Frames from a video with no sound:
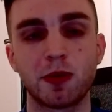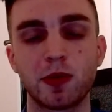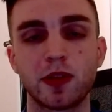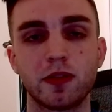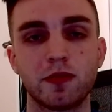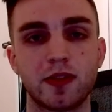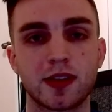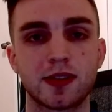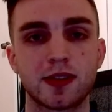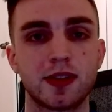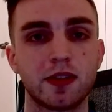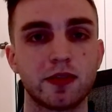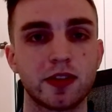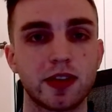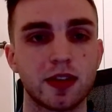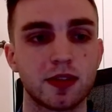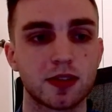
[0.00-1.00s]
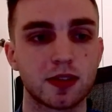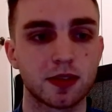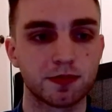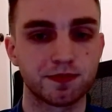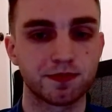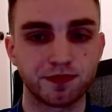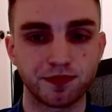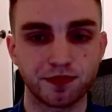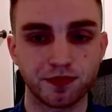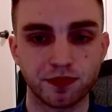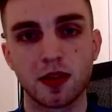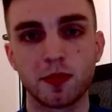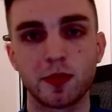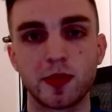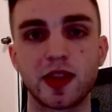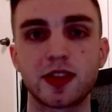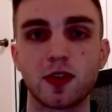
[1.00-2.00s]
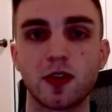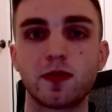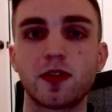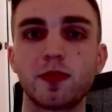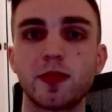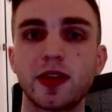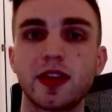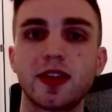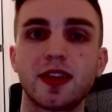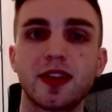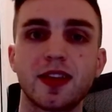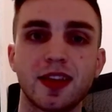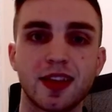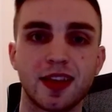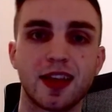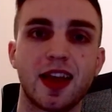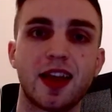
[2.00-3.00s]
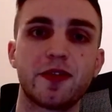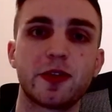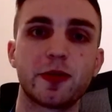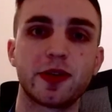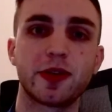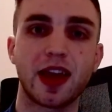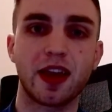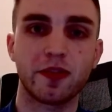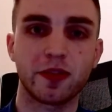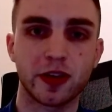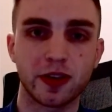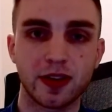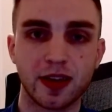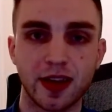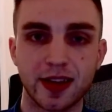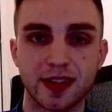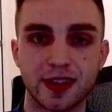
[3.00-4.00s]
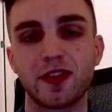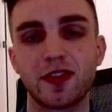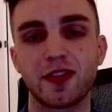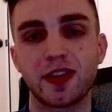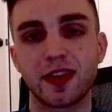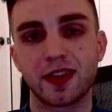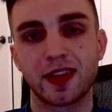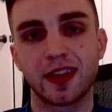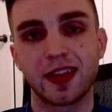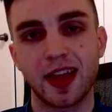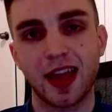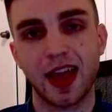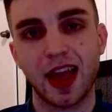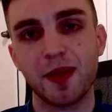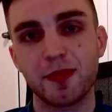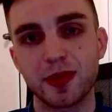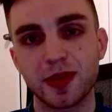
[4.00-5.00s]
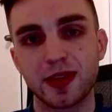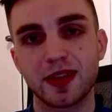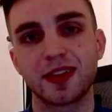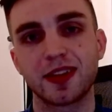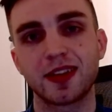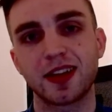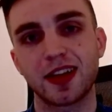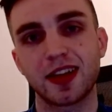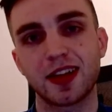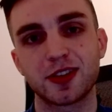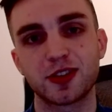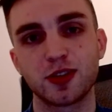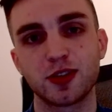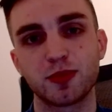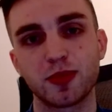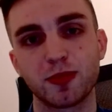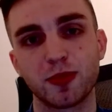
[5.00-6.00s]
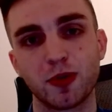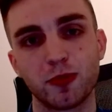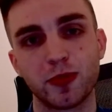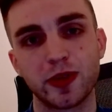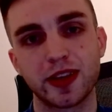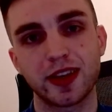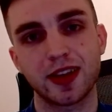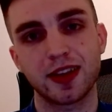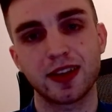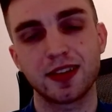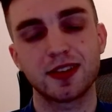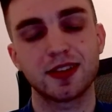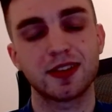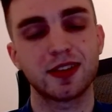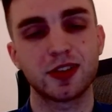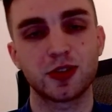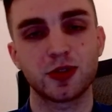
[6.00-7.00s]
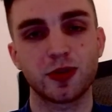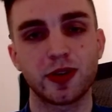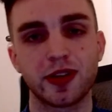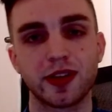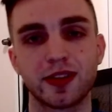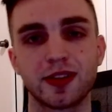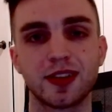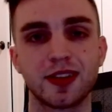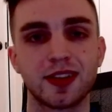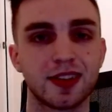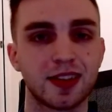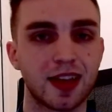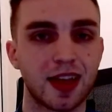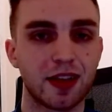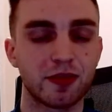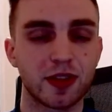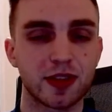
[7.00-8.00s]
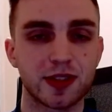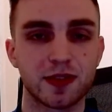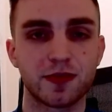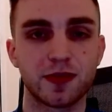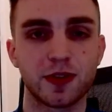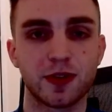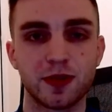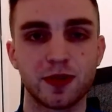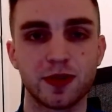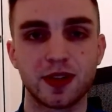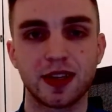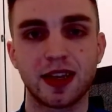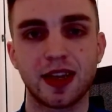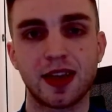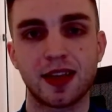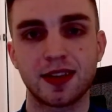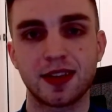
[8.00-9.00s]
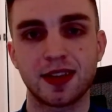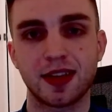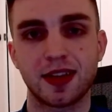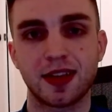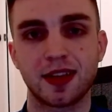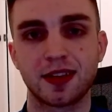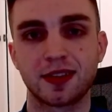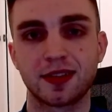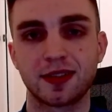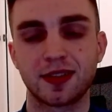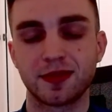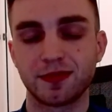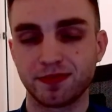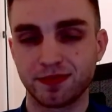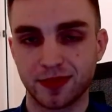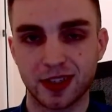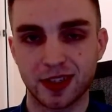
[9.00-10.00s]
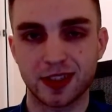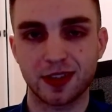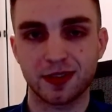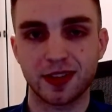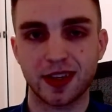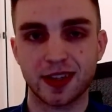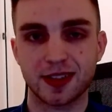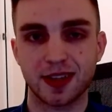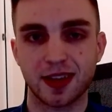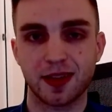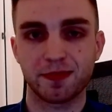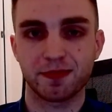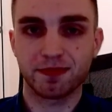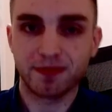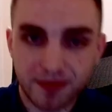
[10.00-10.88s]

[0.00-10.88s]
invest dividends. That's all for me. Everyone have a good night. Have a happy Super Bowl weekend. Enjoy, have lots of food, and until next time.